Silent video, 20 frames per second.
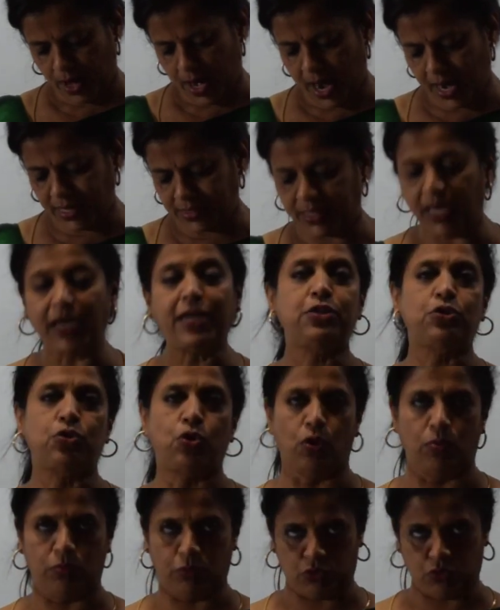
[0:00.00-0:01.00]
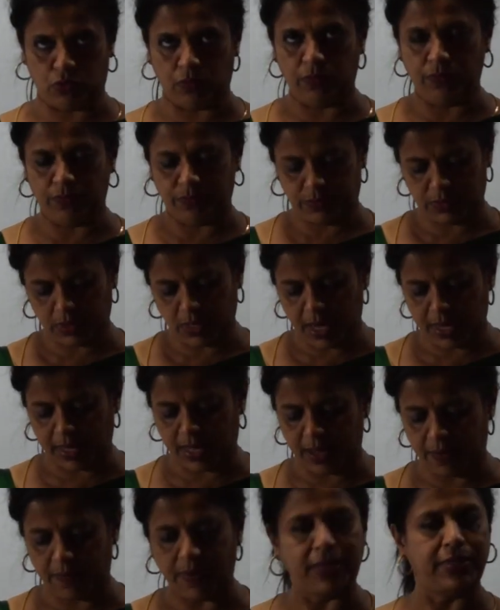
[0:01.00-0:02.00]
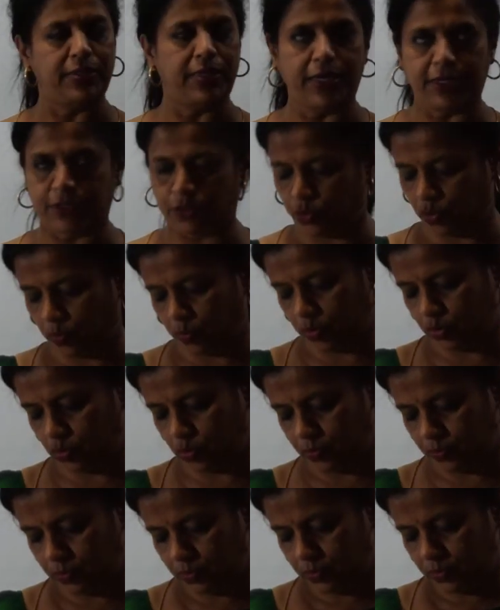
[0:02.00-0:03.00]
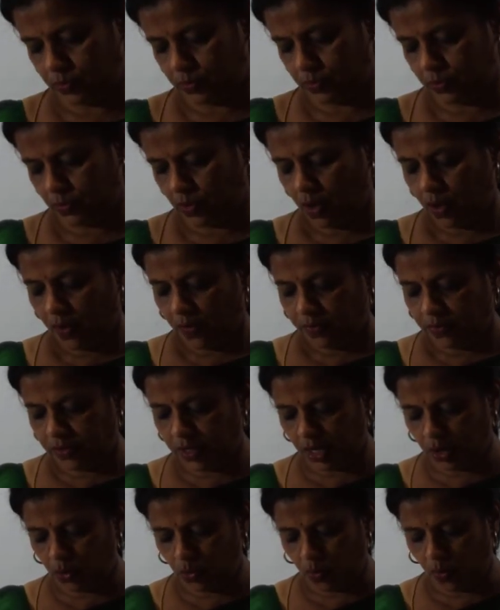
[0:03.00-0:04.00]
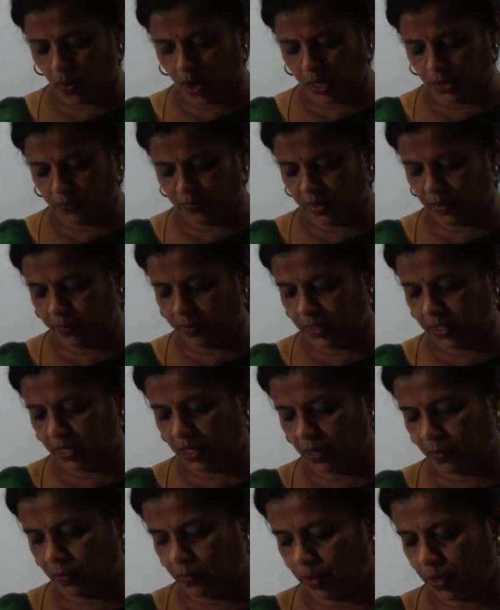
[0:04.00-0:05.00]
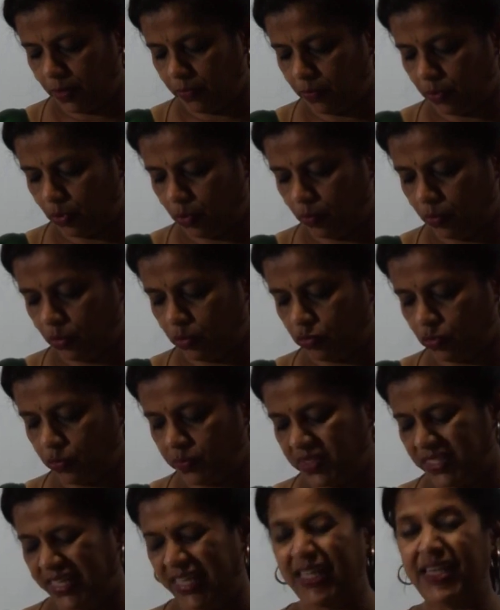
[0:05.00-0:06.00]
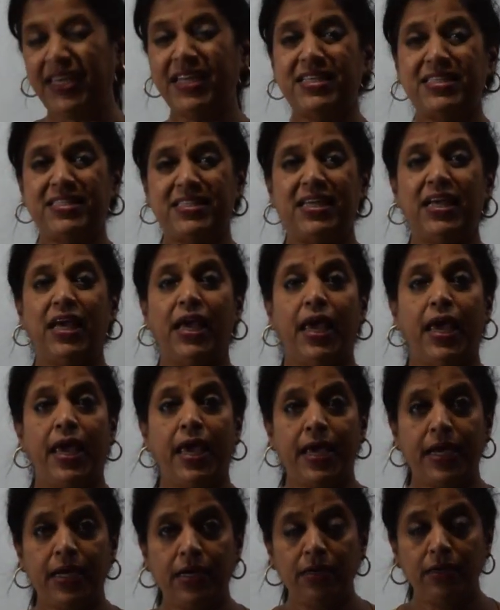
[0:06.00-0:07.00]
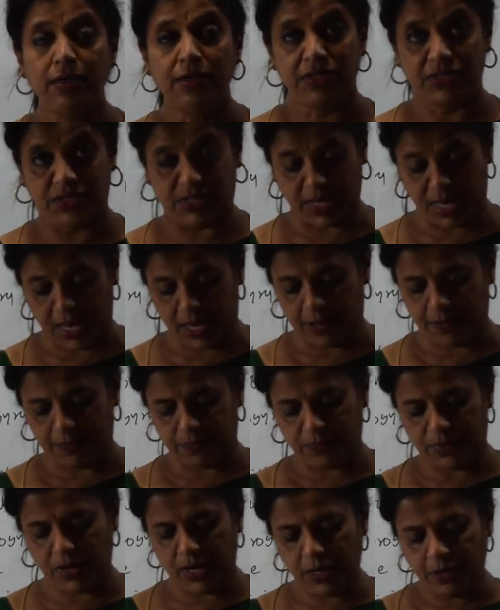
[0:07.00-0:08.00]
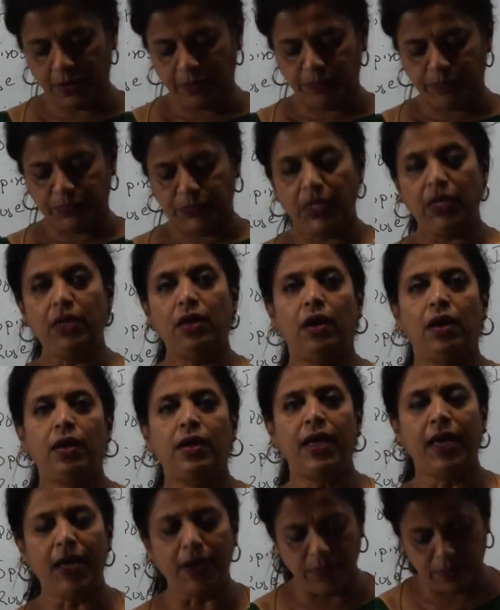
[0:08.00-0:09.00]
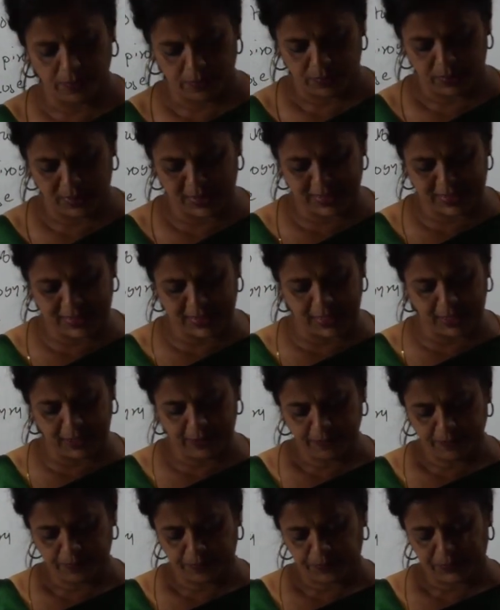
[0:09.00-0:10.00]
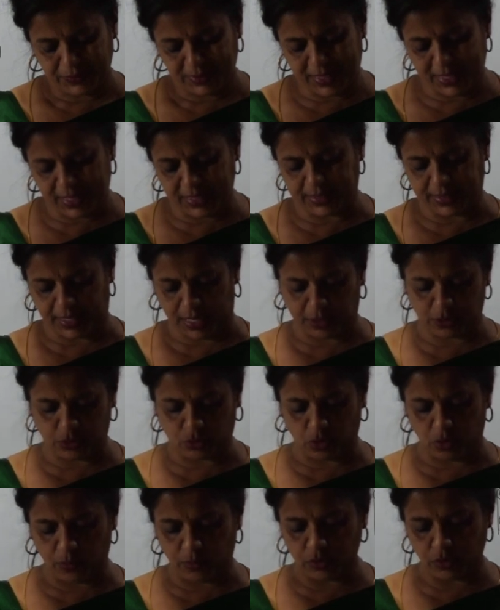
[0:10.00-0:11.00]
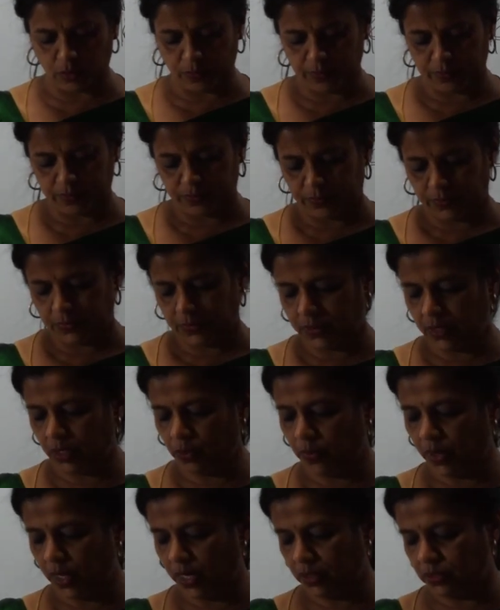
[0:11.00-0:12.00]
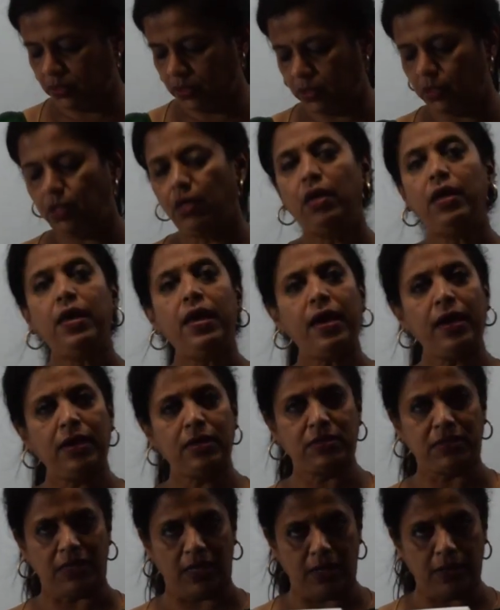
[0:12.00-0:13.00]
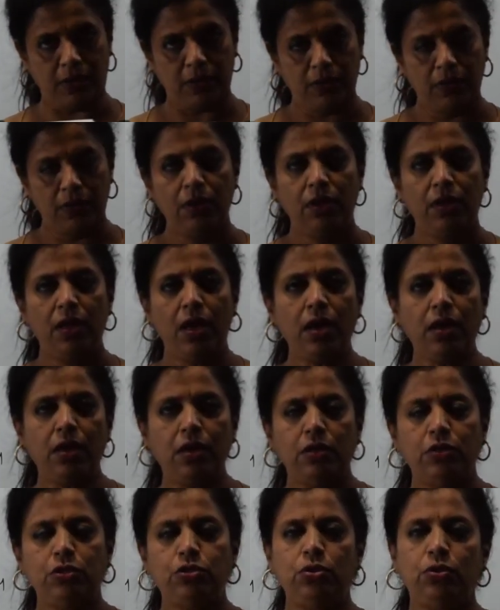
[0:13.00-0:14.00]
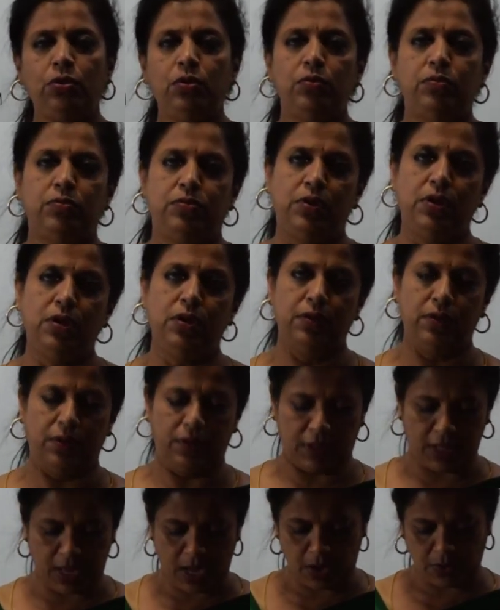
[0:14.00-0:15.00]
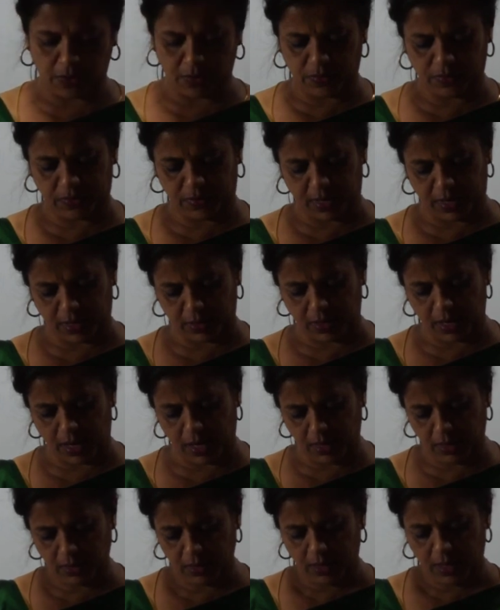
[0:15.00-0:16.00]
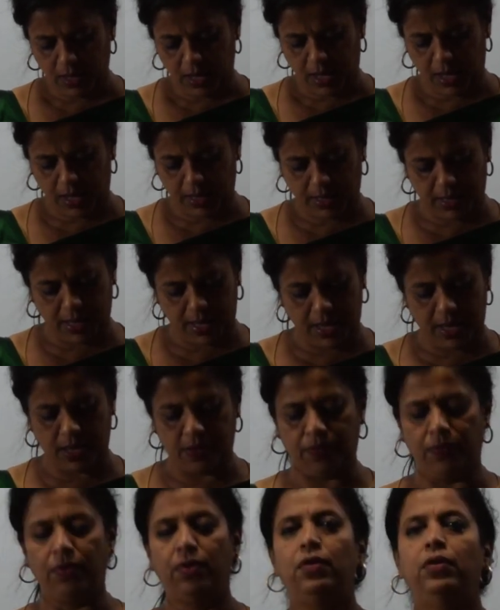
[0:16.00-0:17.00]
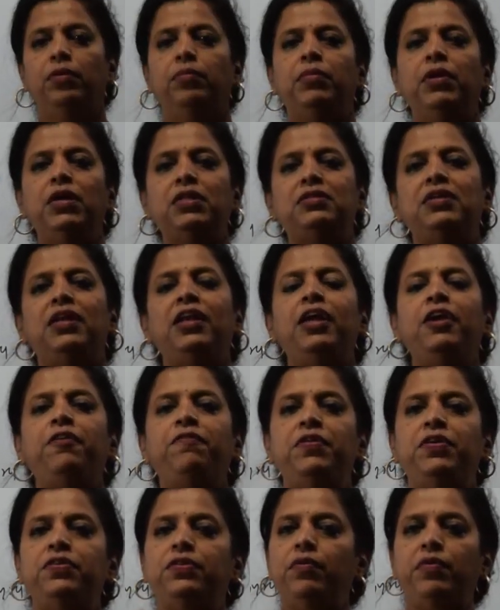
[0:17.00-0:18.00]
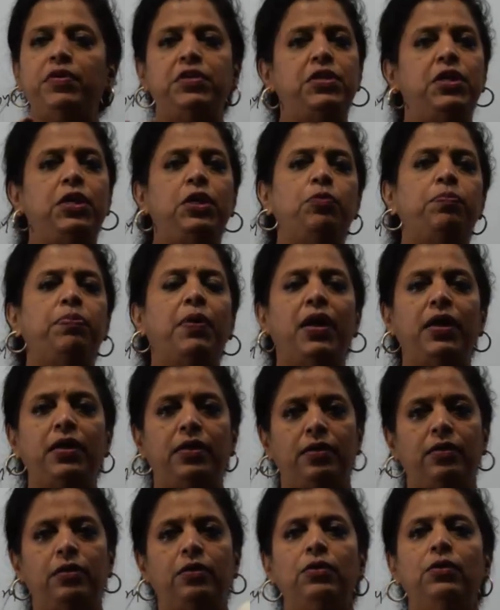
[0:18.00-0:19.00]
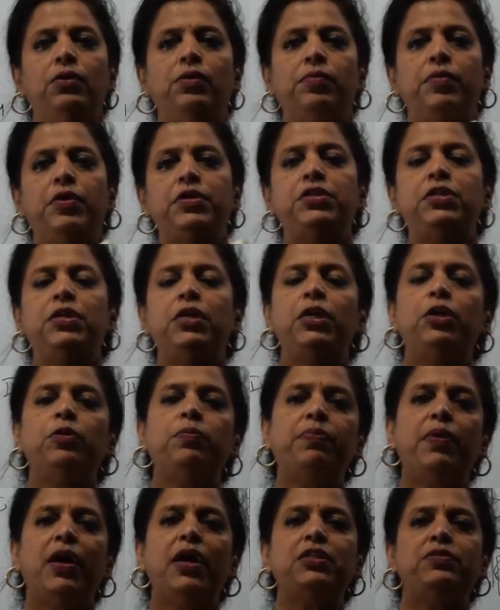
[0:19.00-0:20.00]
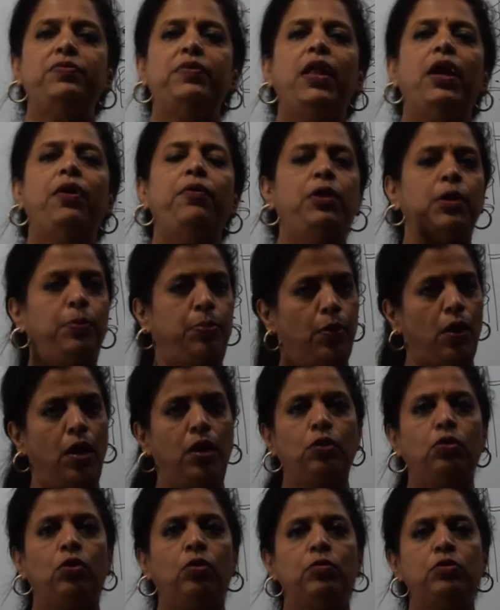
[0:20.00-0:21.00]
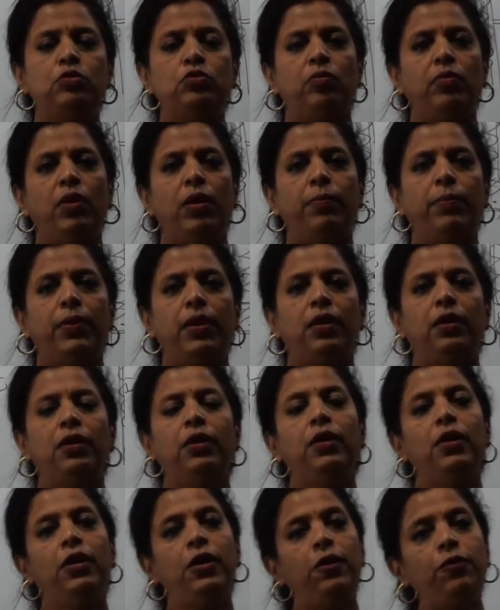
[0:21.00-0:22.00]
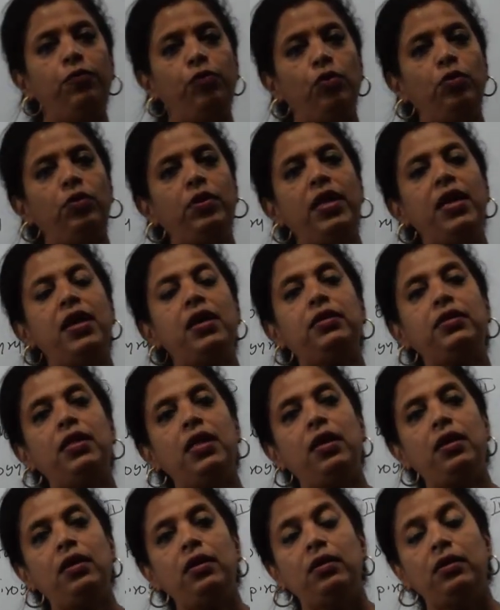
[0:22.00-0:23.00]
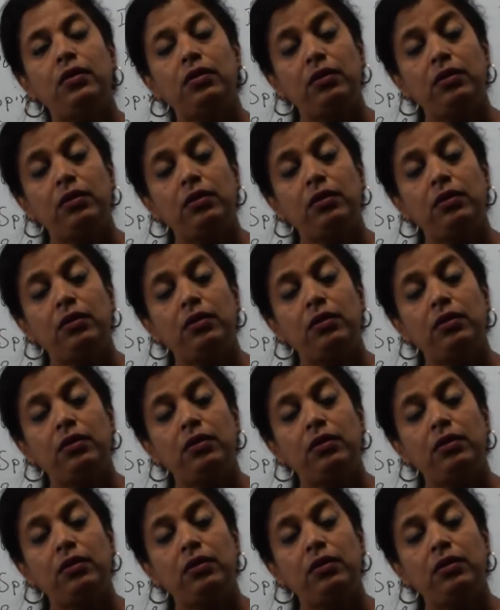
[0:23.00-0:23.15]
has X chromosome, agave has X chromosome, then what will be the number of chromosomes in its egg cell? Right? In agave, they said there is X chromosome. Then what is in egg cell? Egg should, see, they have said that agave means leaf is a vegetative part. Vegetative parts will have diploid chromosome number. If you take the